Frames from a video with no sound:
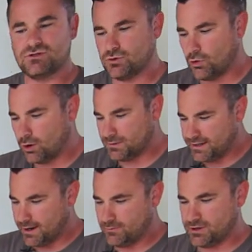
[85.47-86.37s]
So
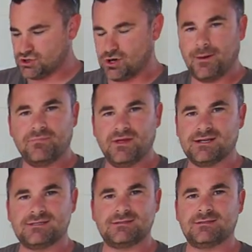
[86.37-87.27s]
normally I would have dropped
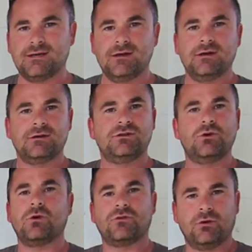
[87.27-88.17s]
this
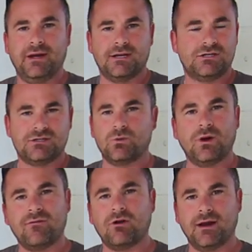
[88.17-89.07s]
two or three inches,
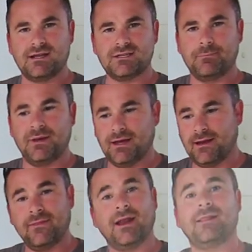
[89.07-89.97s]
whatever it ends up being, and then